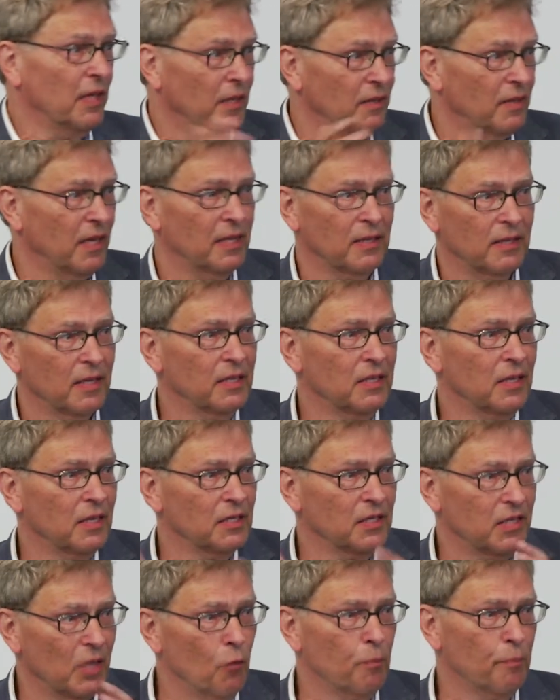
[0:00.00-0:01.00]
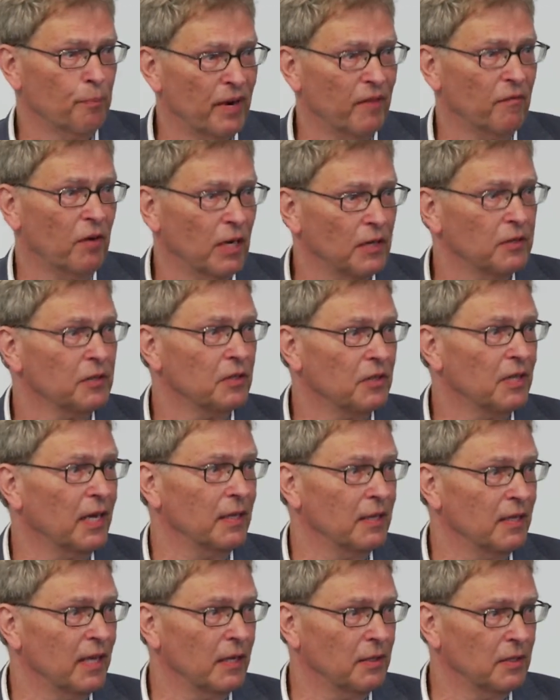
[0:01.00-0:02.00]
that this is so prevalent
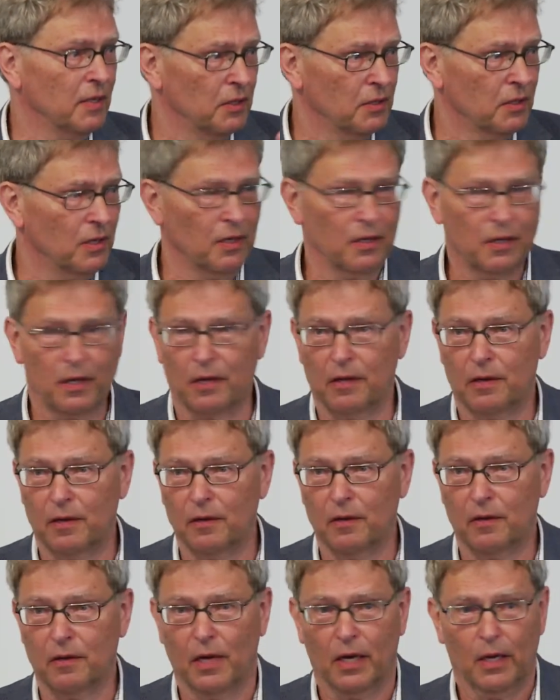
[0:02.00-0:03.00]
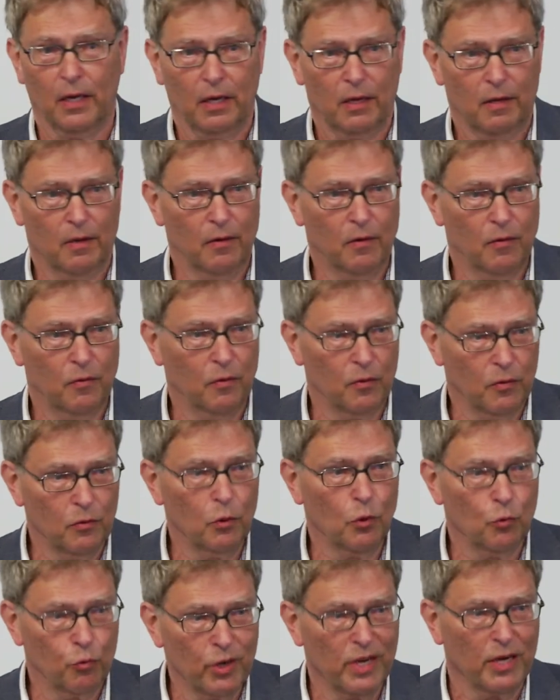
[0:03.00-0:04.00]
that
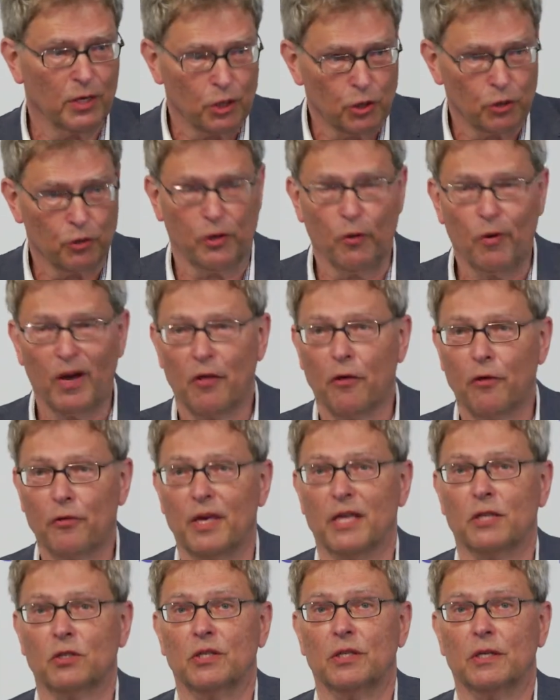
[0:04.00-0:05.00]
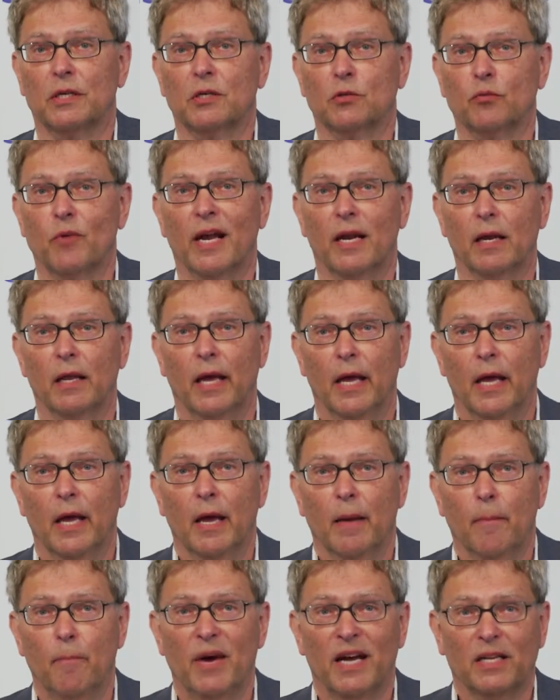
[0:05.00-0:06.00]
you really should do other things as well.
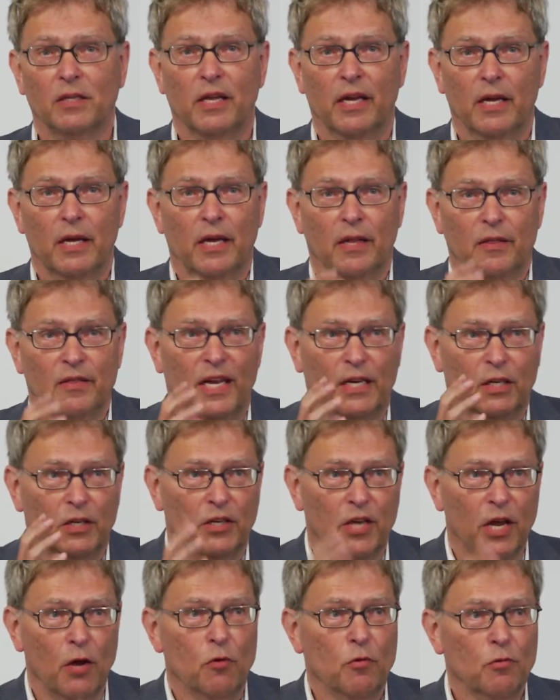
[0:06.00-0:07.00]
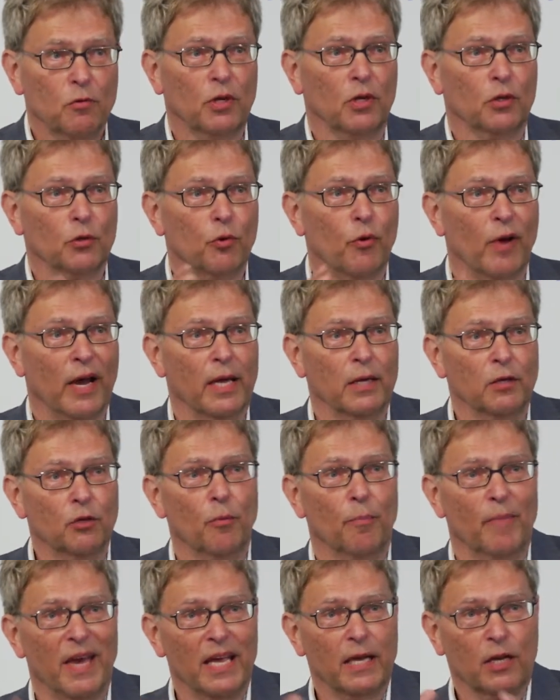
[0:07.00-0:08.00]
But they don't try
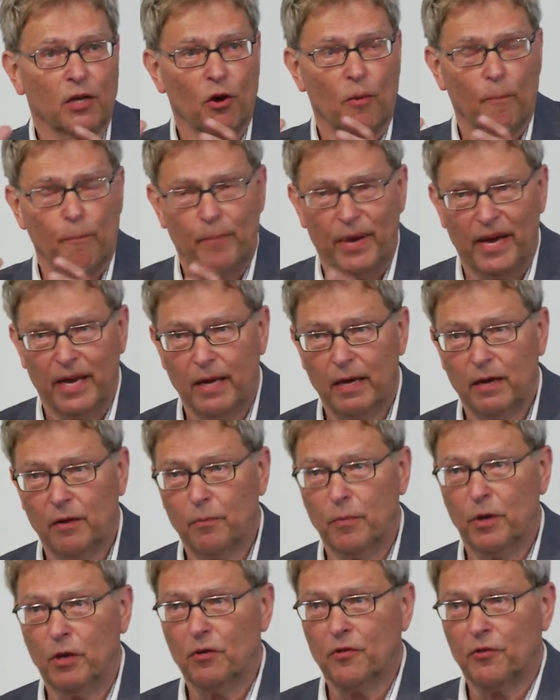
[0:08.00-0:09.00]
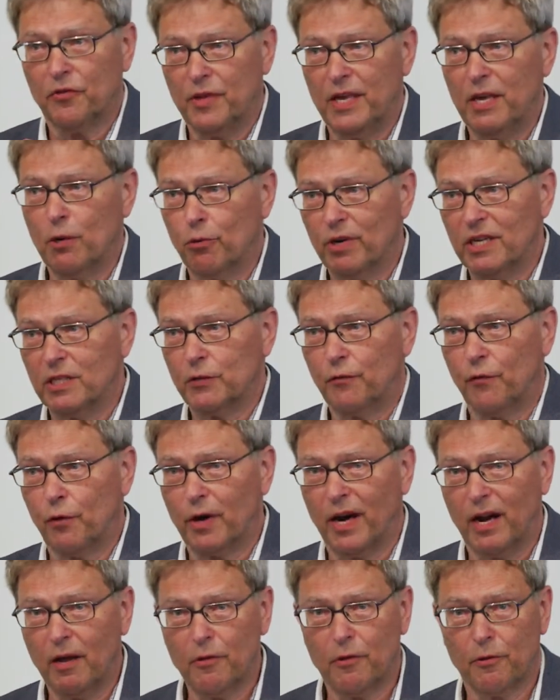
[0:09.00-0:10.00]
to make comparable theories
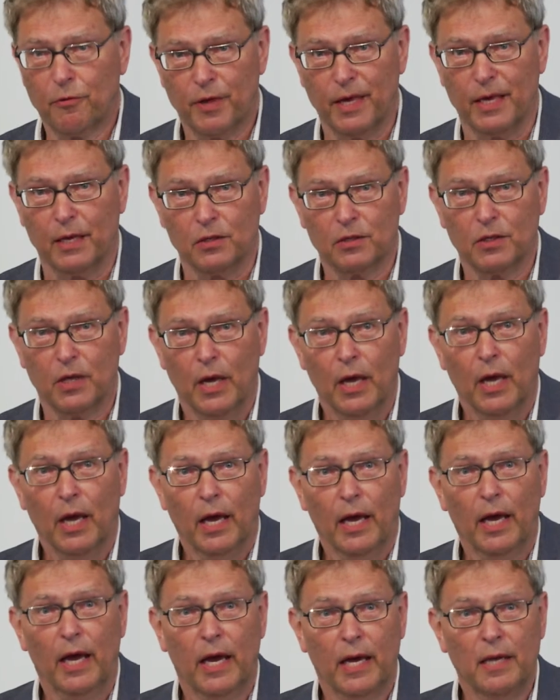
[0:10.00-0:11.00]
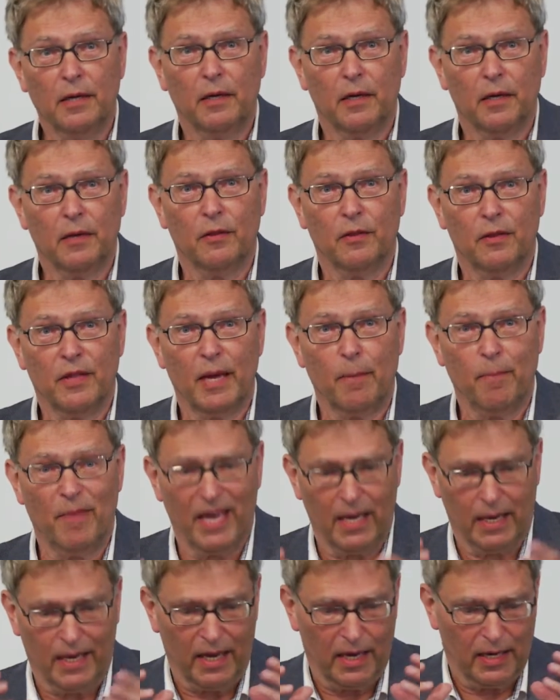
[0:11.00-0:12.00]
for other things, and they
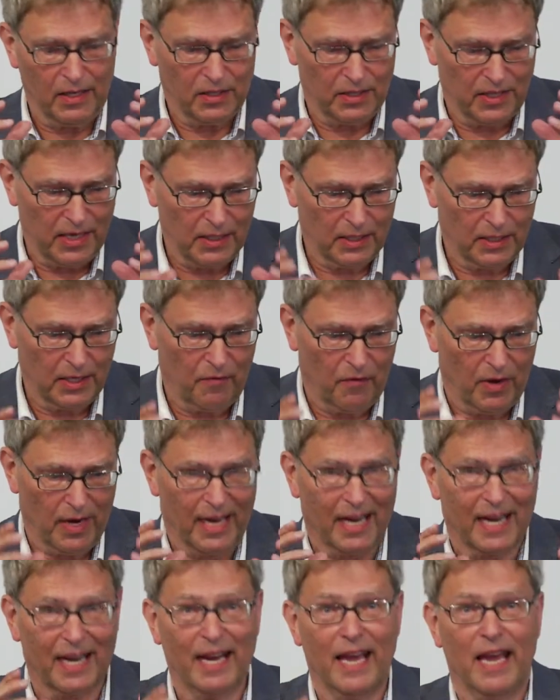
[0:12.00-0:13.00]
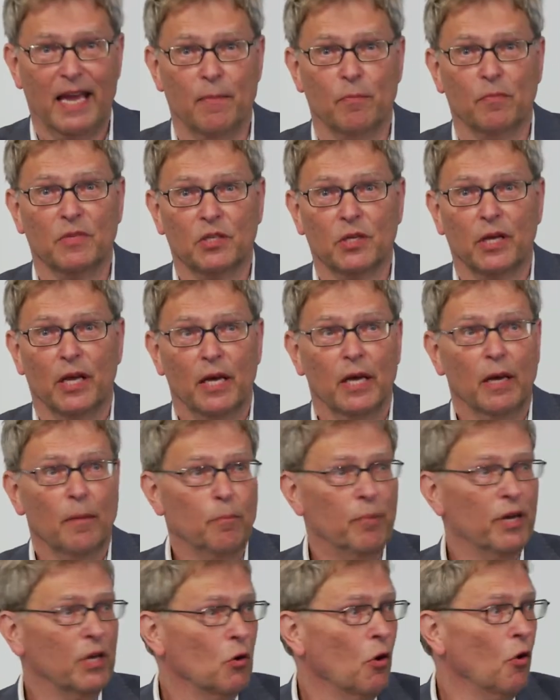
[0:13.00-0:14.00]
make excessive claims
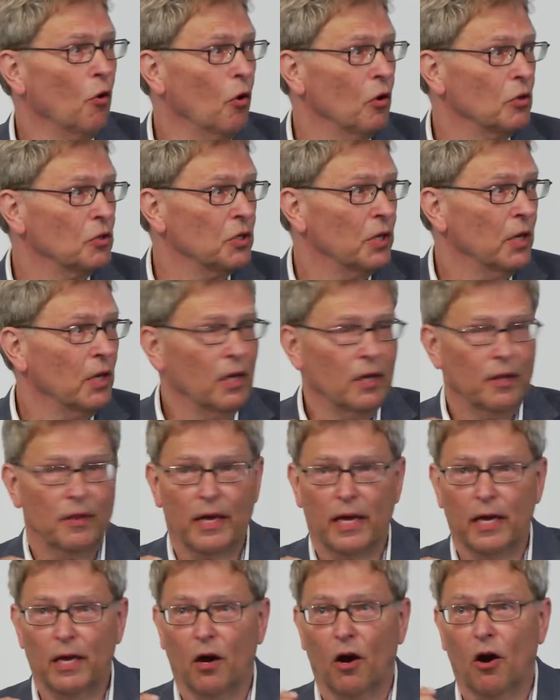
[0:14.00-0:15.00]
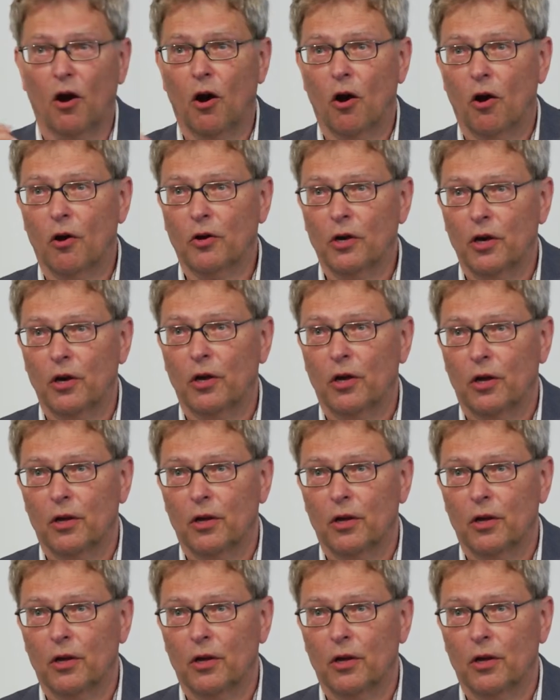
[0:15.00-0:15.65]
because they are